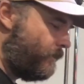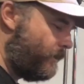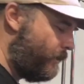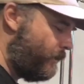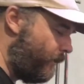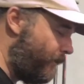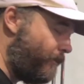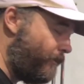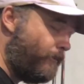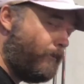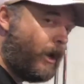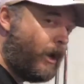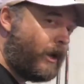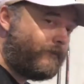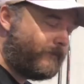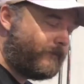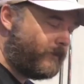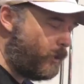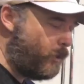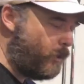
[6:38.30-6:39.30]
you might have
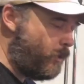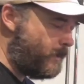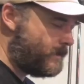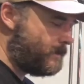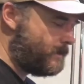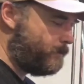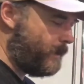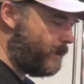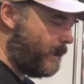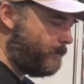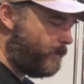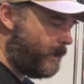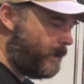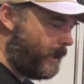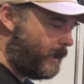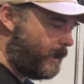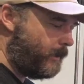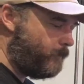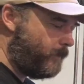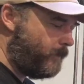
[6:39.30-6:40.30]
learnt to play
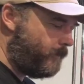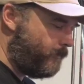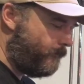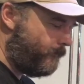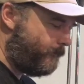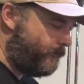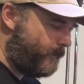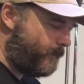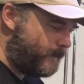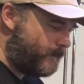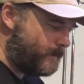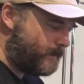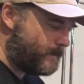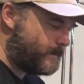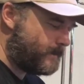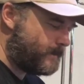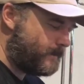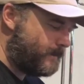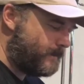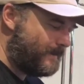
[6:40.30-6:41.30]
piano with your fingers
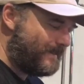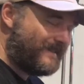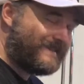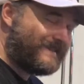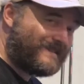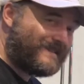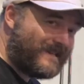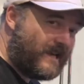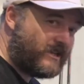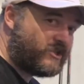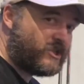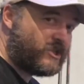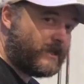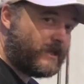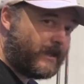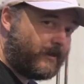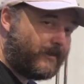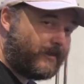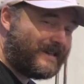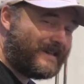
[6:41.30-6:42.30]
touching
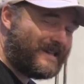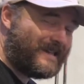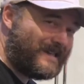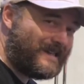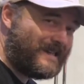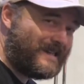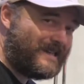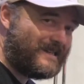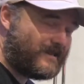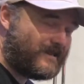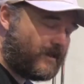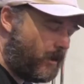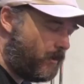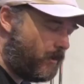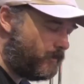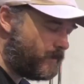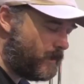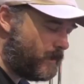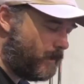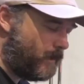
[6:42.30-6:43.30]
the keys the whole
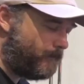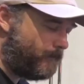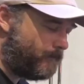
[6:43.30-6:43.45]
time,